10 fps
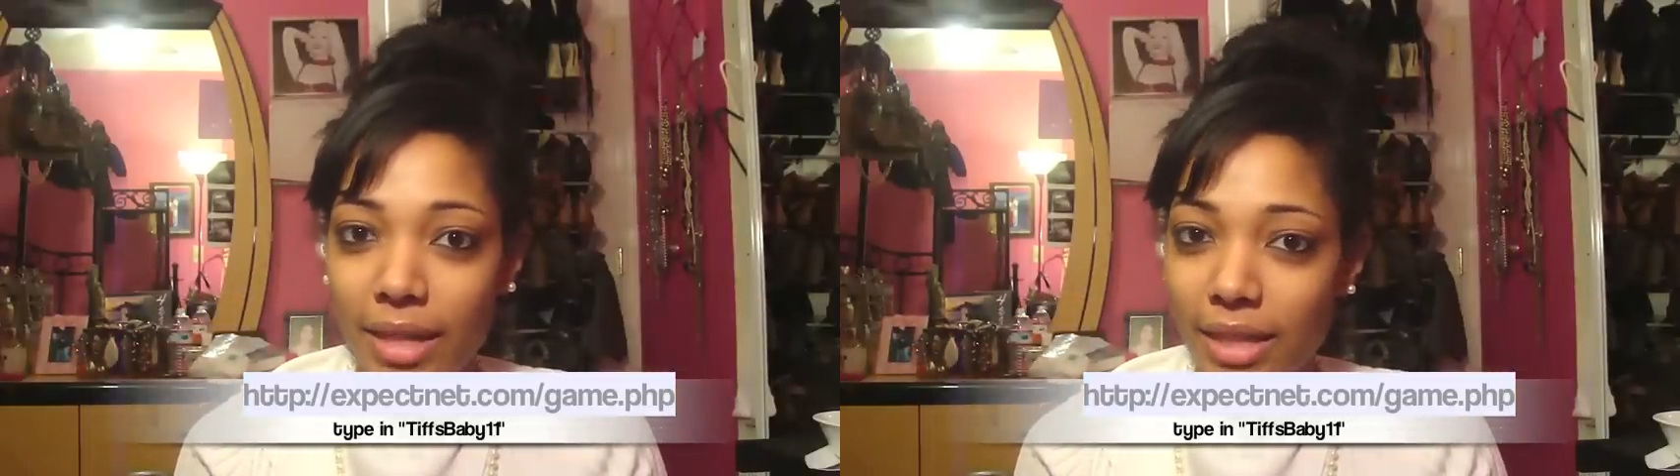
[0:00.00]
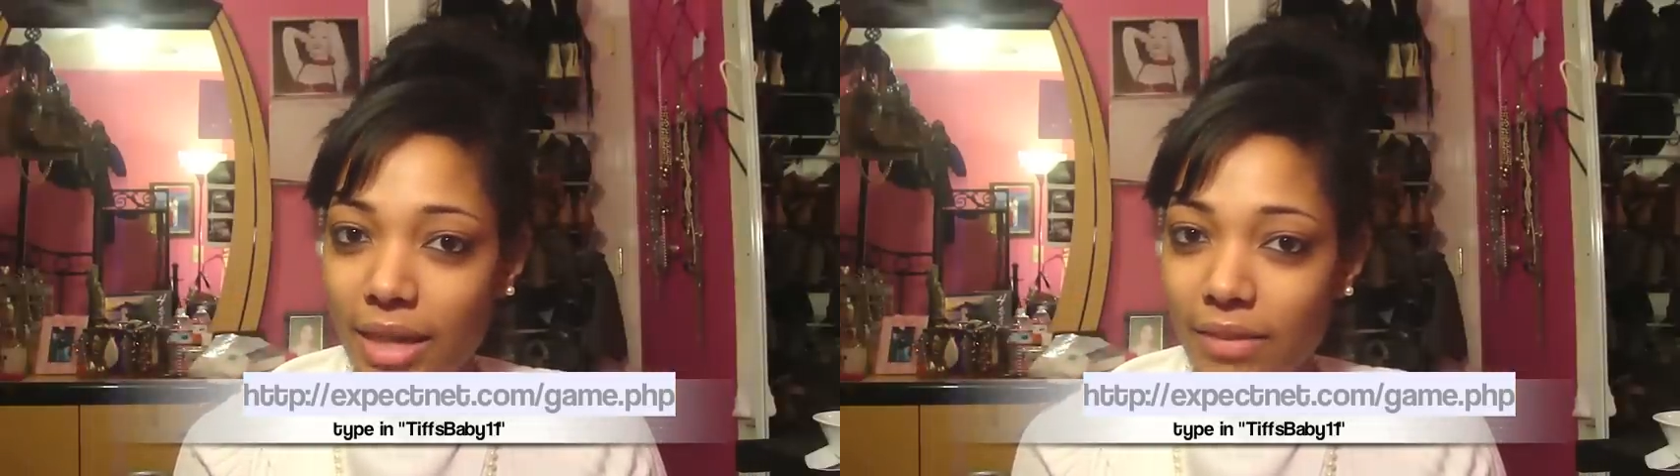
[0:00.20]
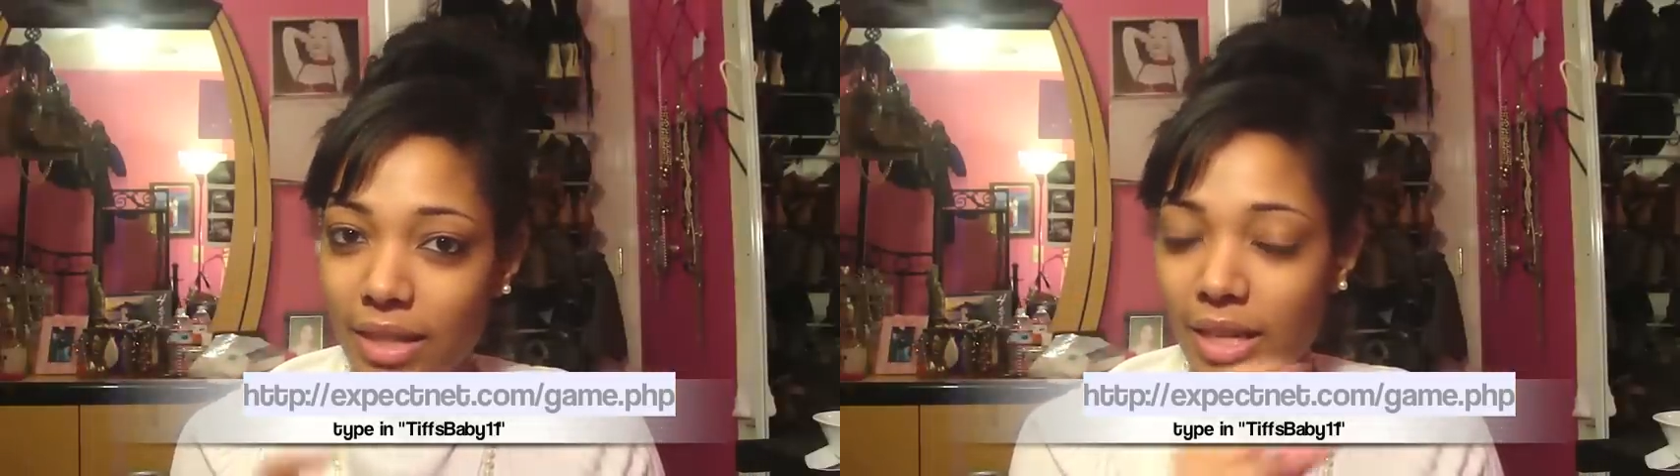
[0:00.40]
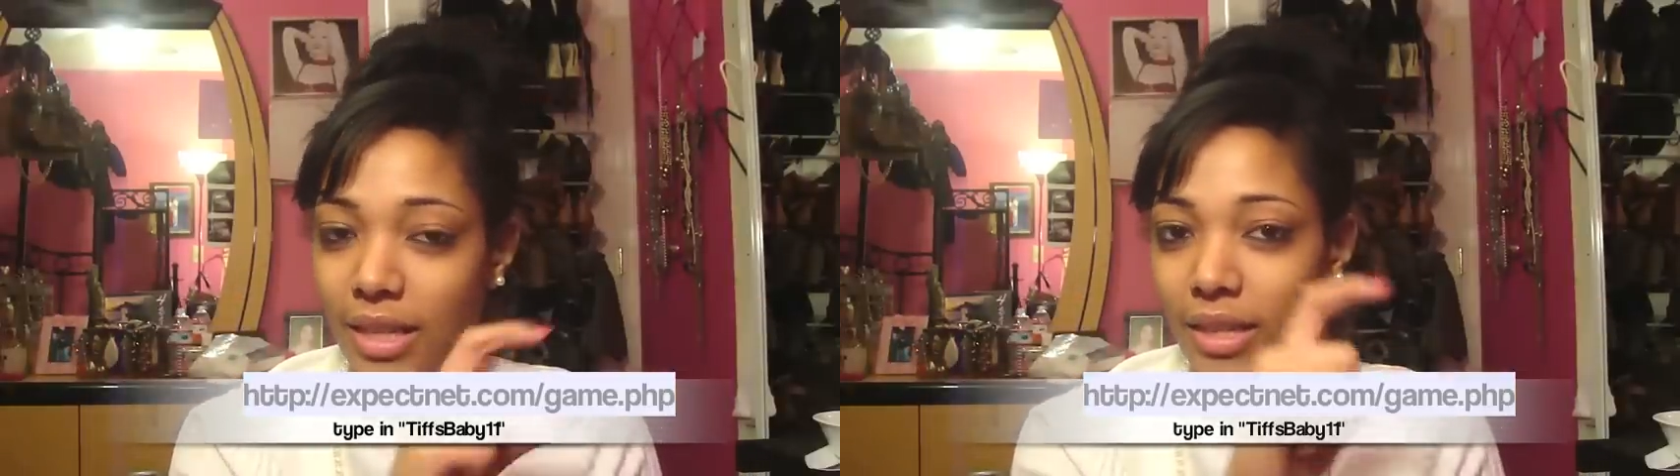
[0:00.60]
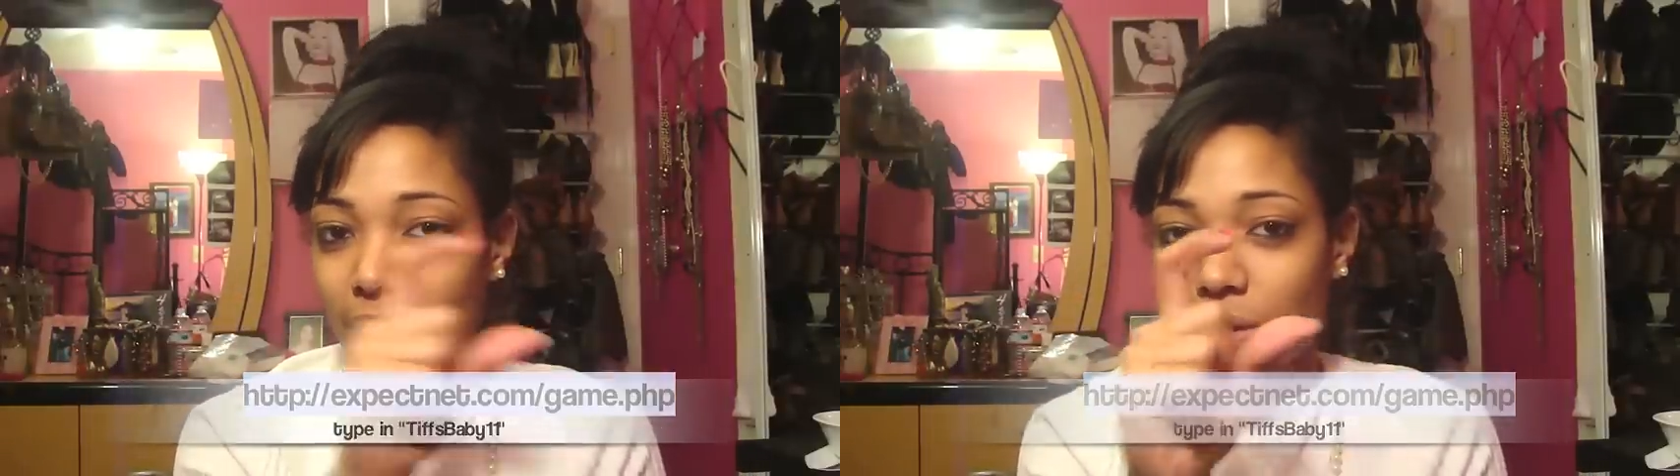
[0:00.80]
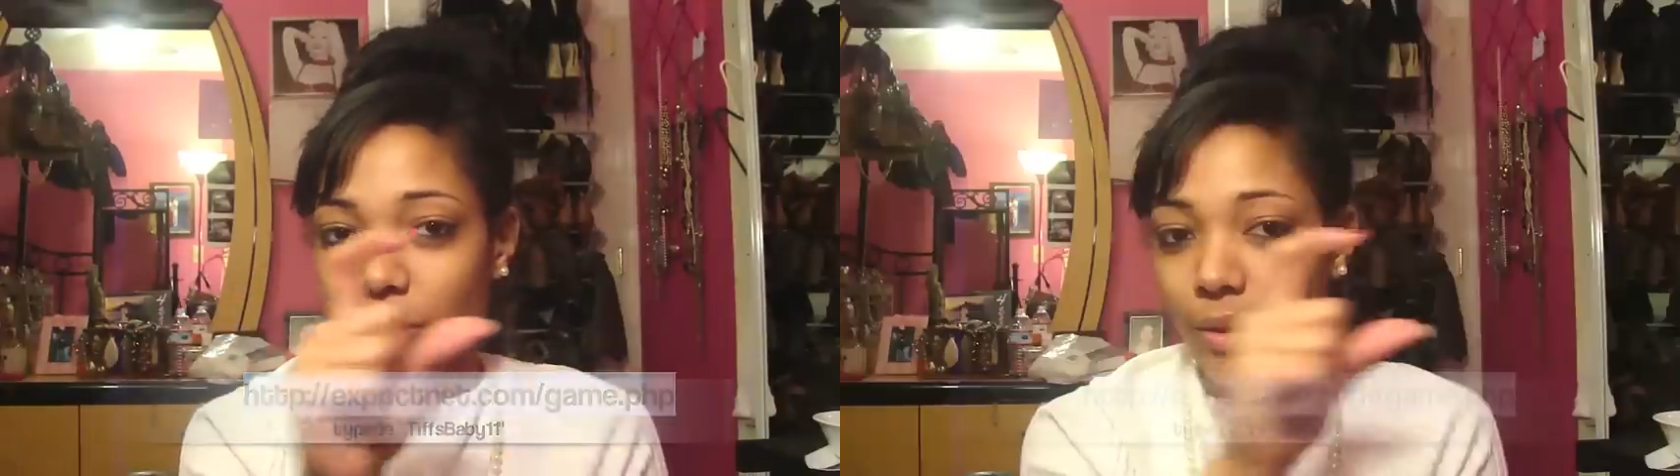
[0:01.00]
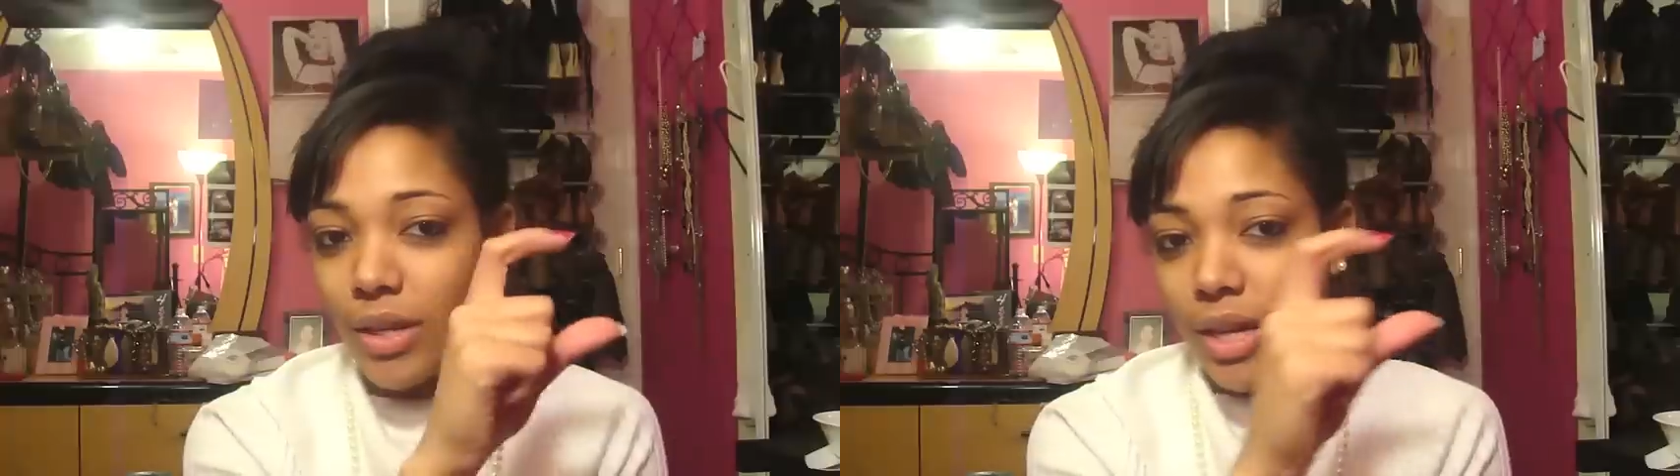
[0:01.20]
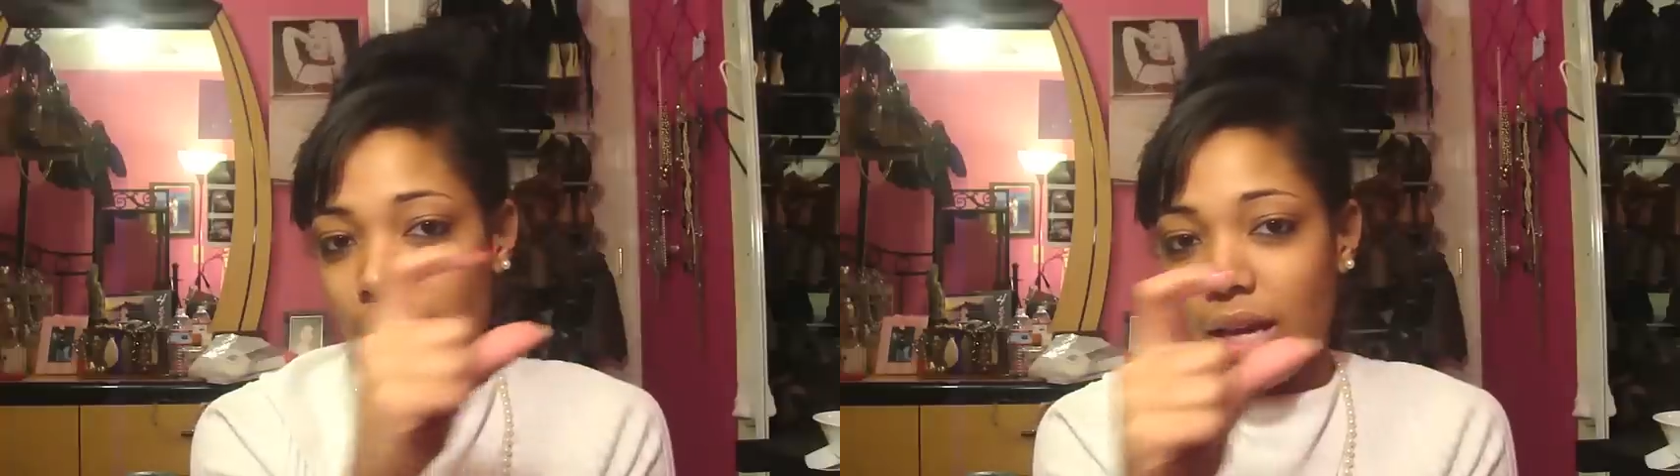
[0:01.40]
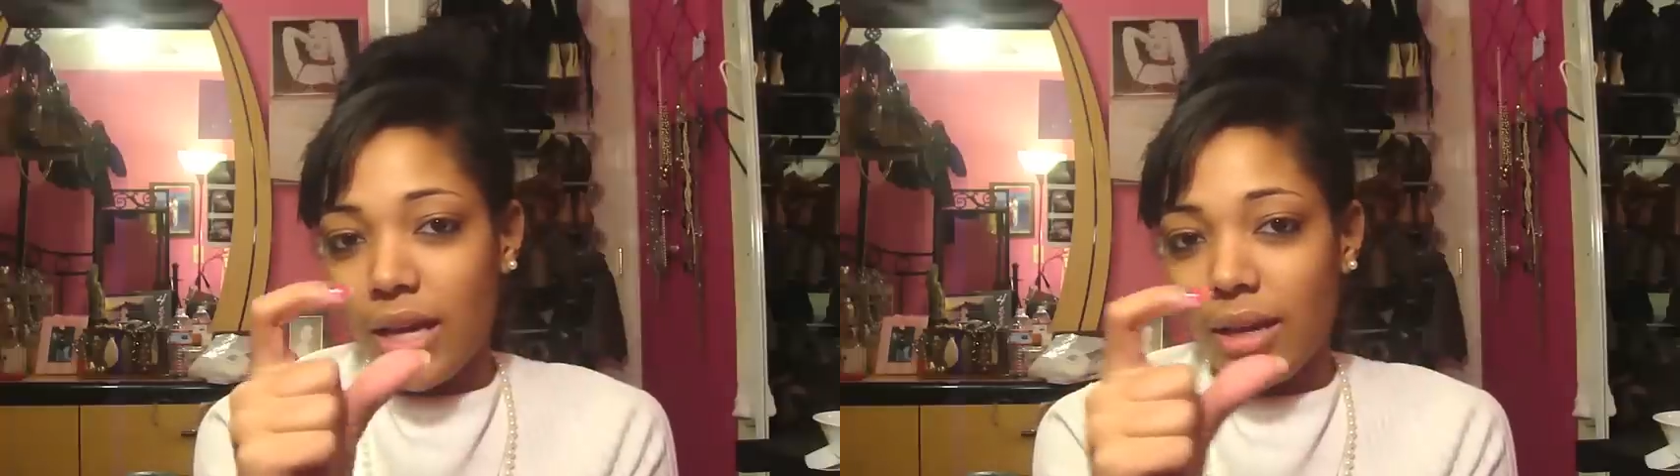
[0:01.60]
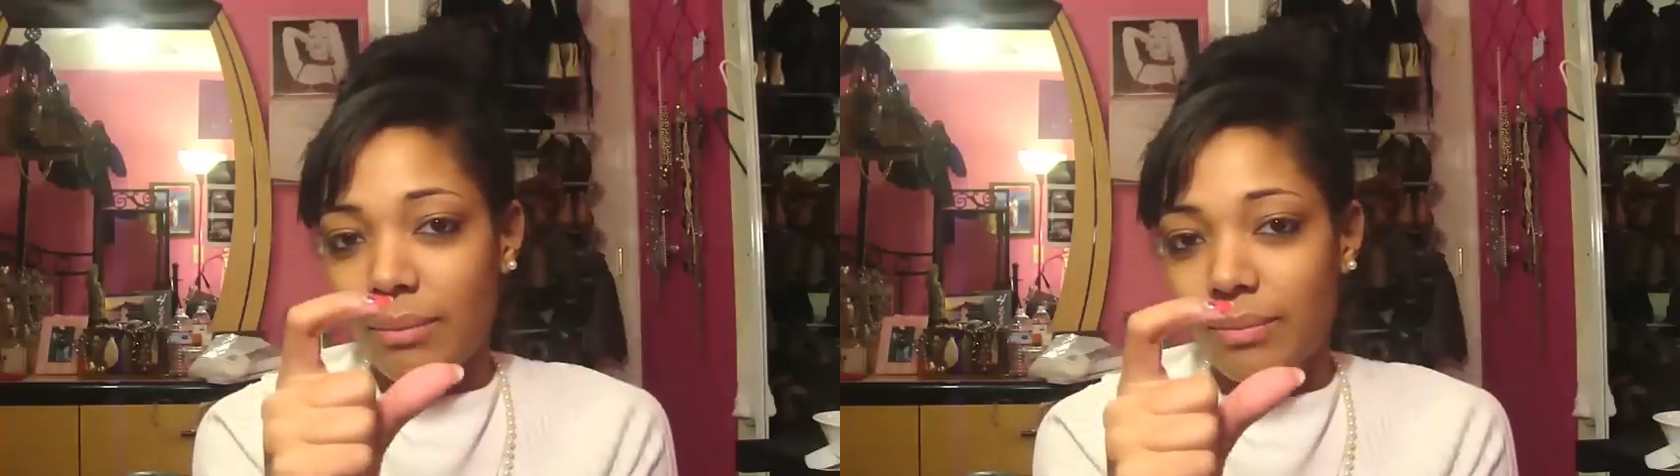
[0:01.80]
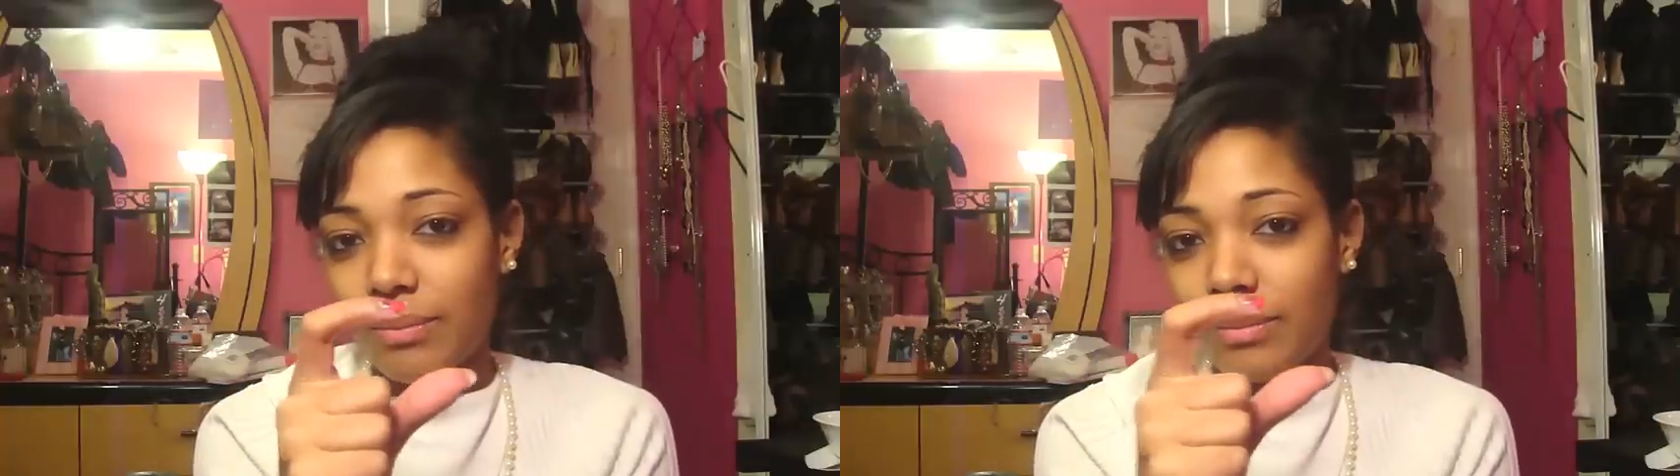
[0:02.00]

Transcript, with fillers: 11 in the little um,